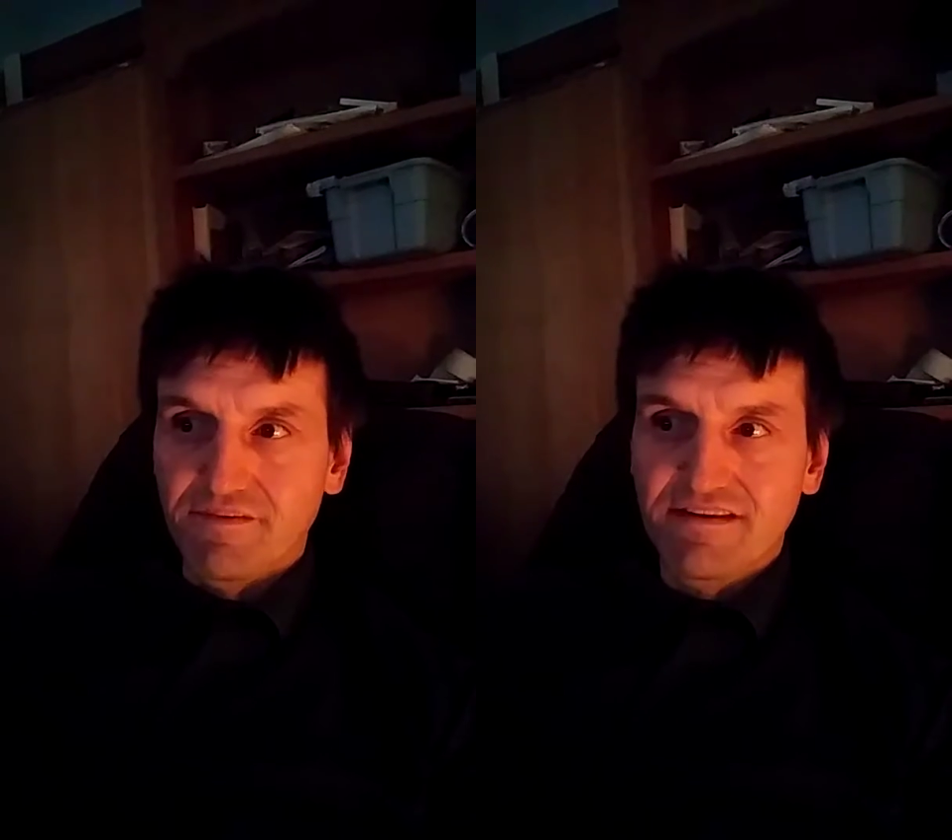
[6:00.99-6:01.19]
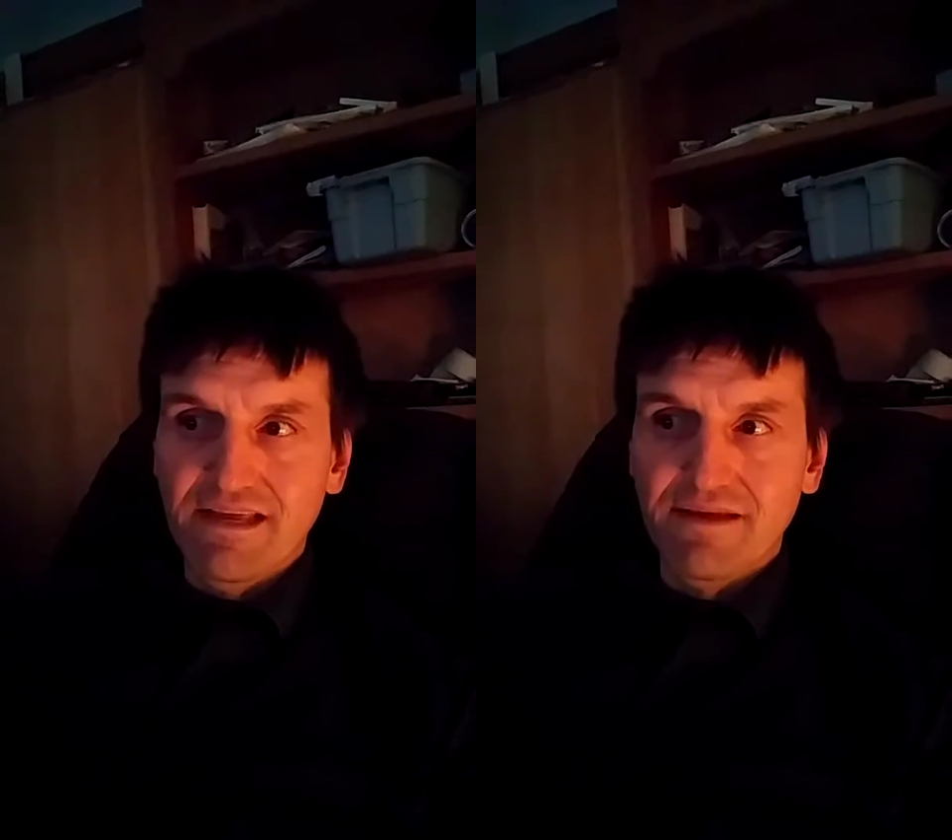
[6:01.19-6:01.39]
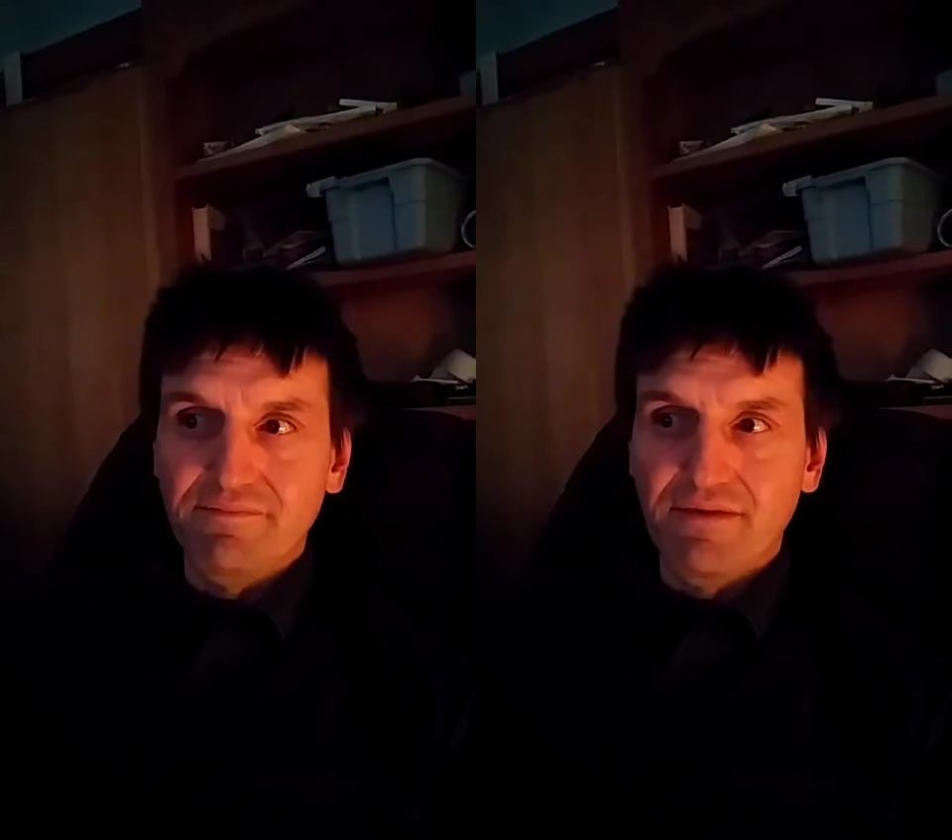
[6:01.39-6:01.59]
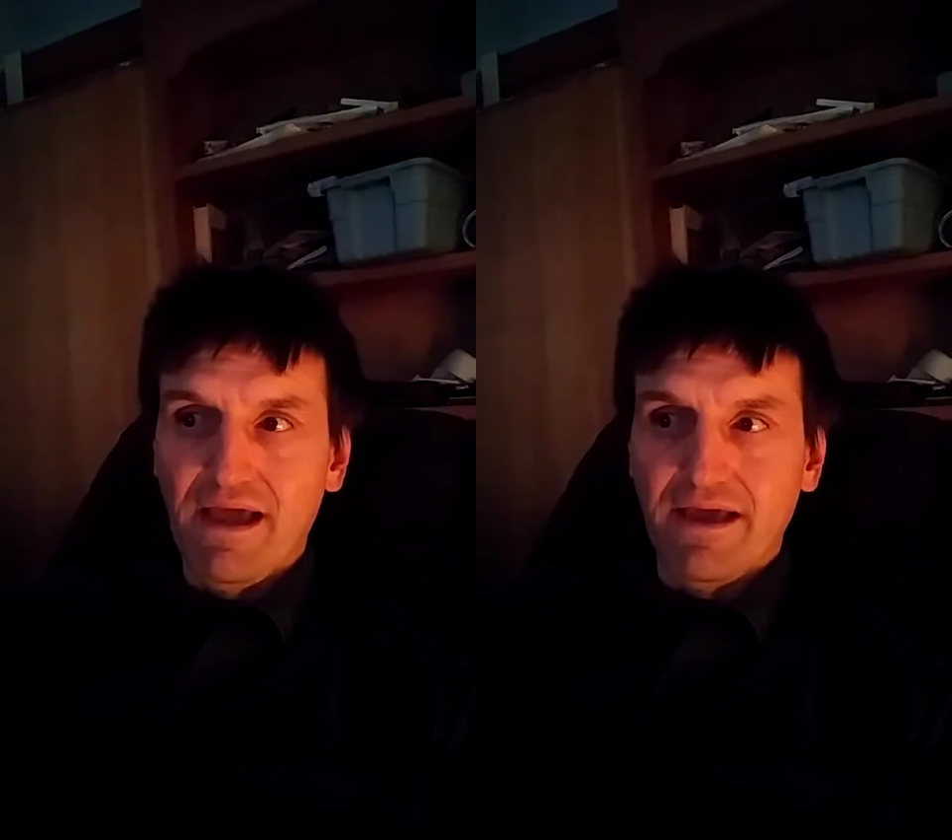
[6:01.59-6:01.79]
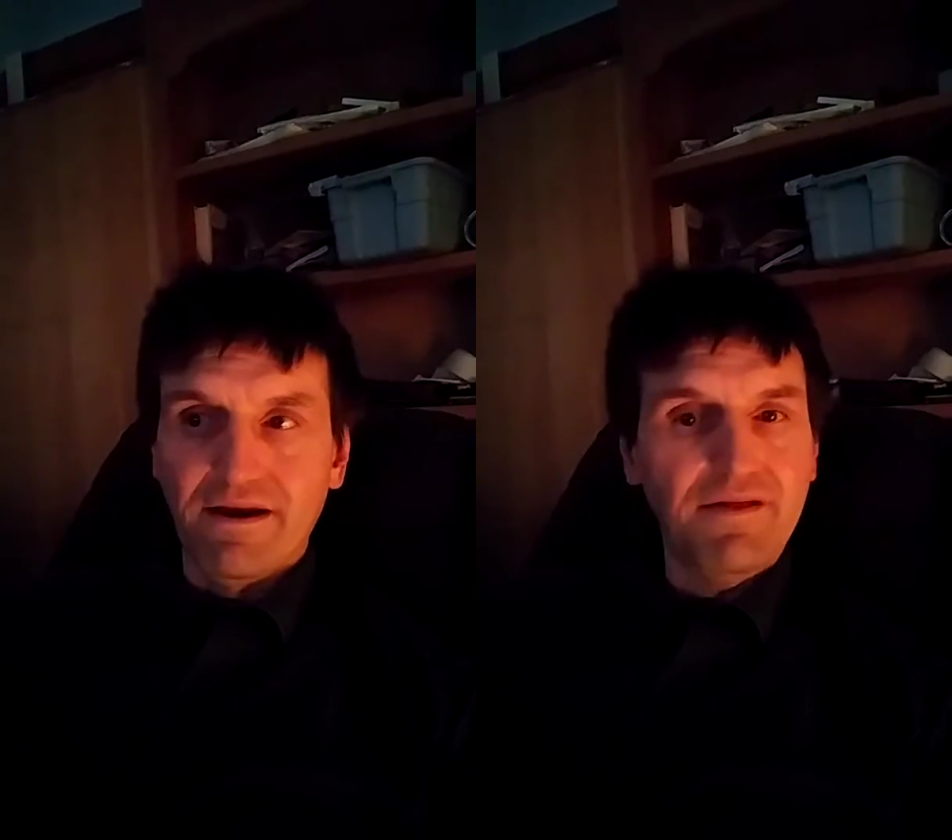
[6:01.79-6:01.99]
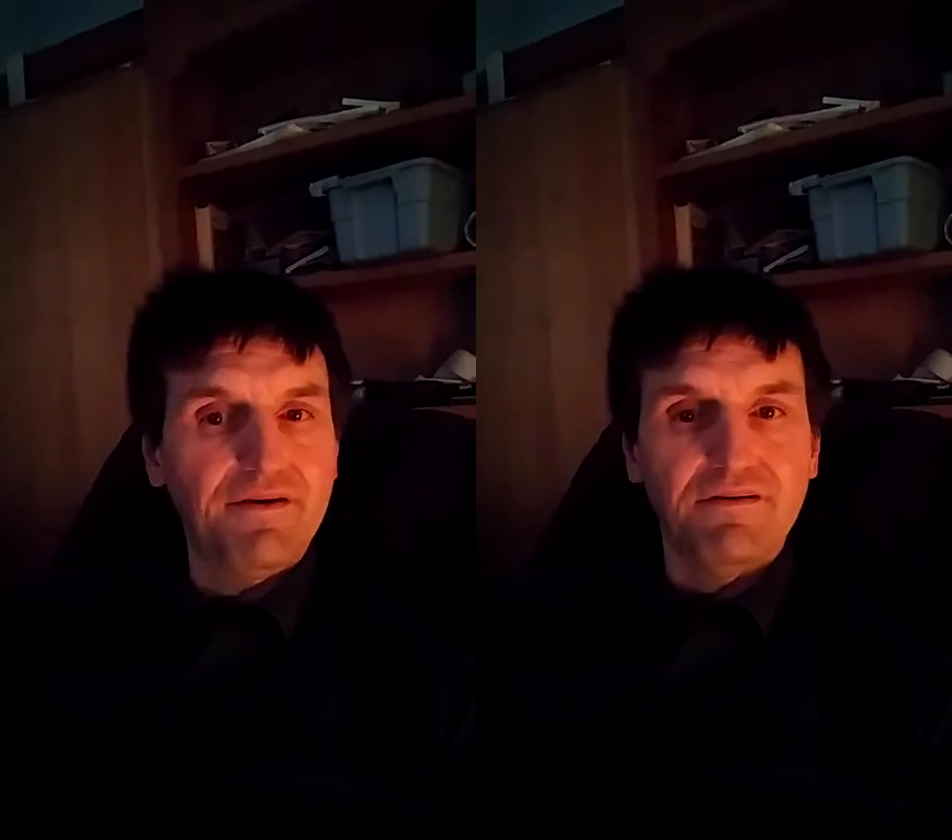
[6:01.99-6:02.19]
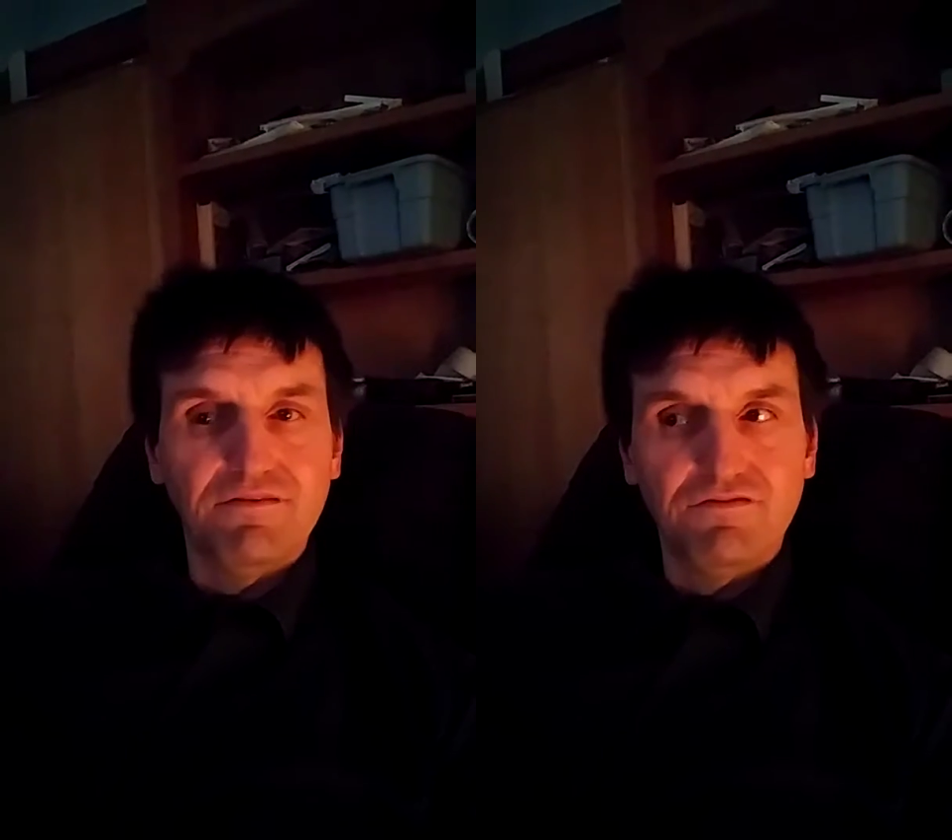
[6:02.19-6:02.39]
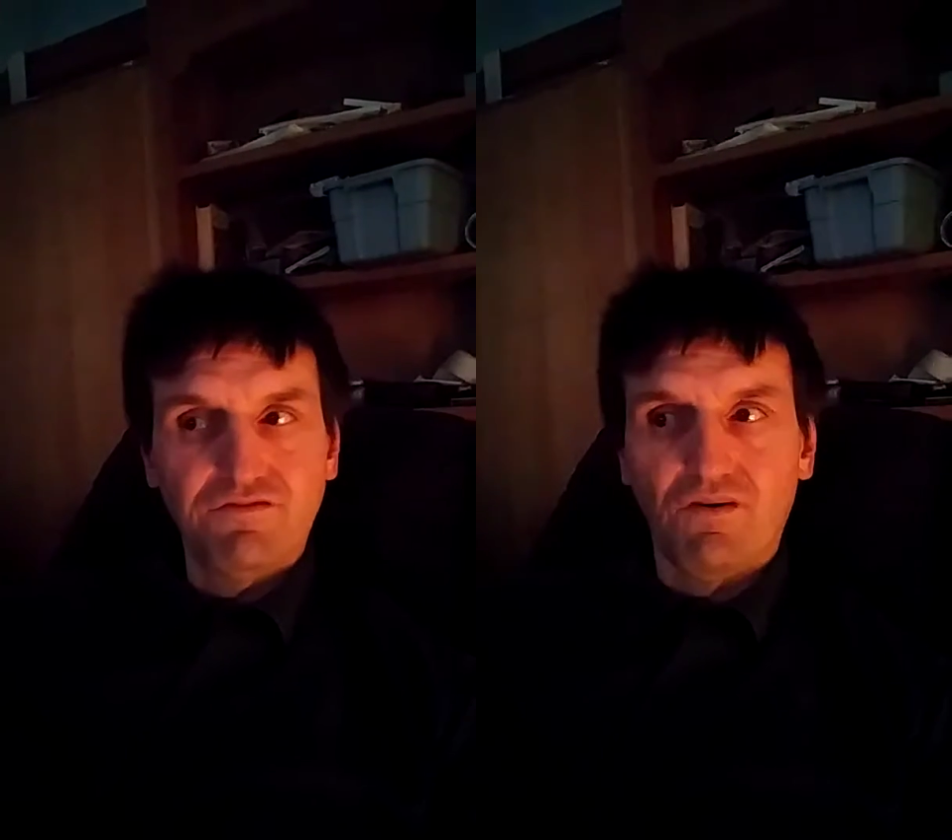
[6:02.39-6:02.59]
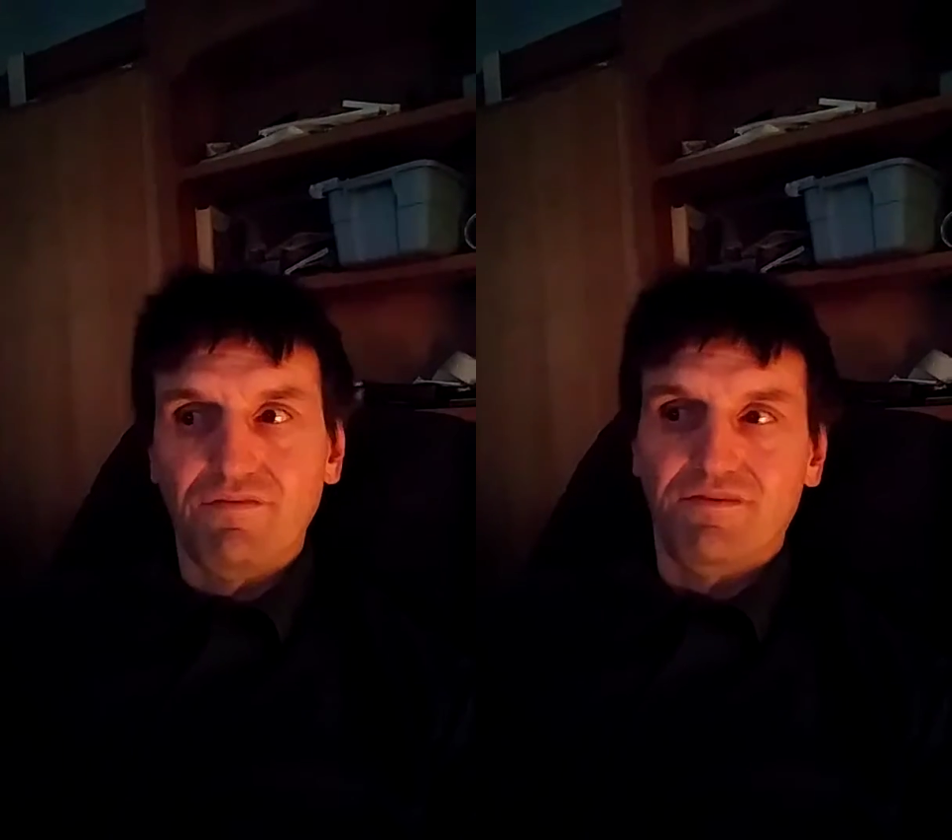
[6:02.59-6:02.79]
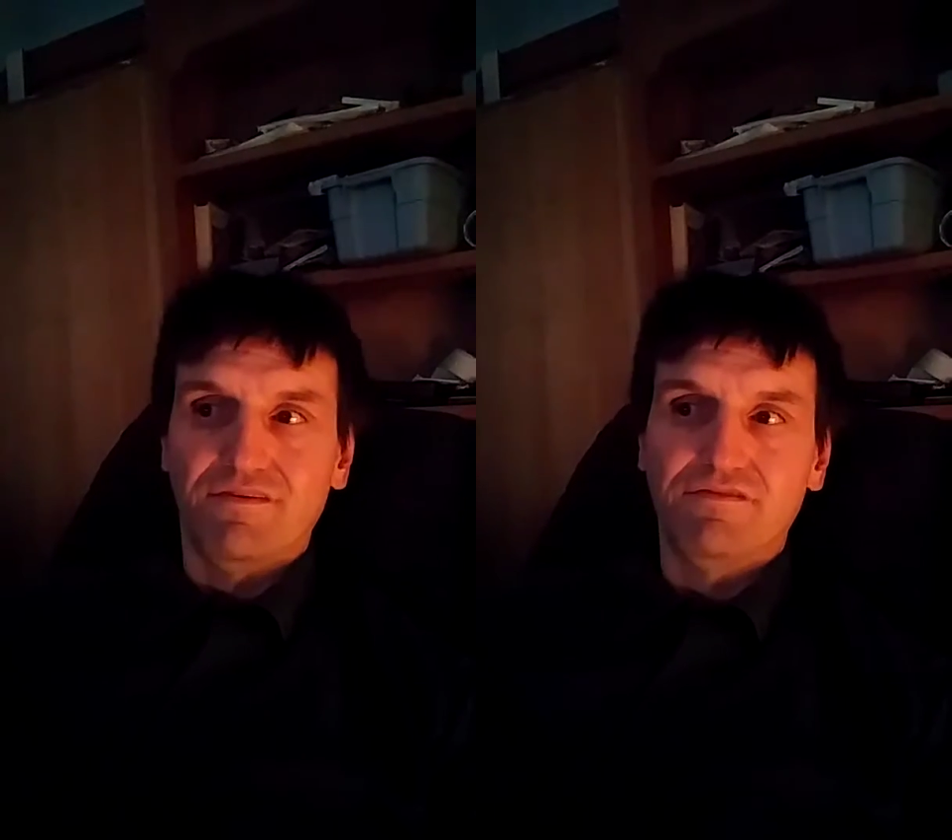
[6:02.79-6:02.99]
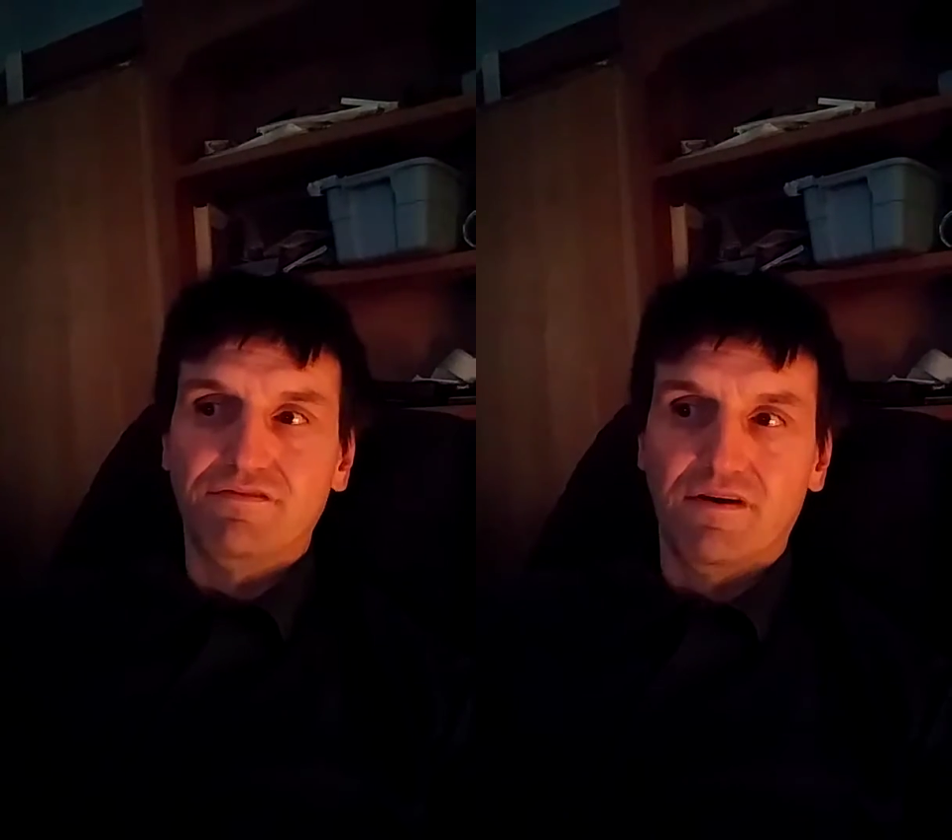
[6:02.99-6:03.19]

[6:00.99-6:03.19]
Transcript: steam and other forms of,